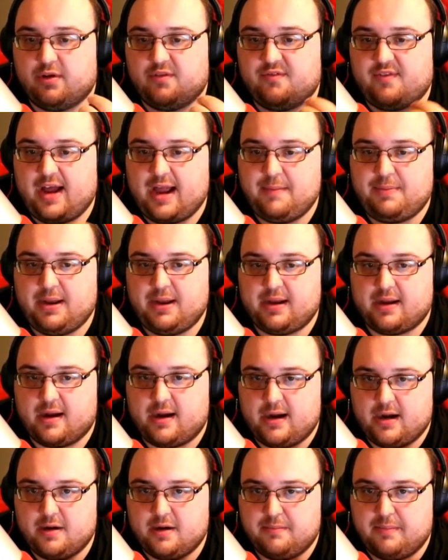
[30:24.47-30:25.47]
if I pick
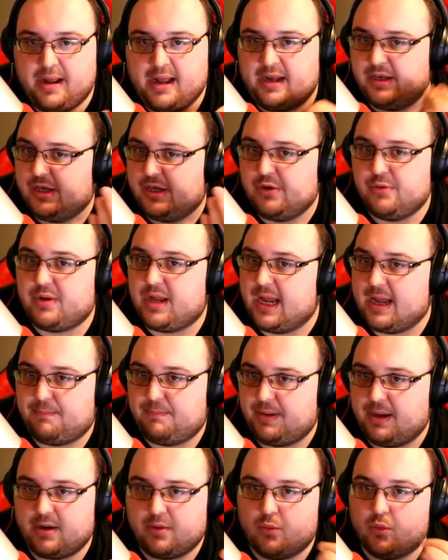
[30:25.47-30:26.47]
Iron Man, you can't
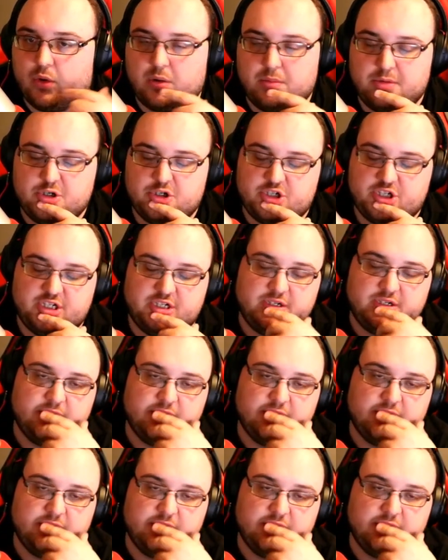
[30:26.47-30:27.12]
pick War Machine?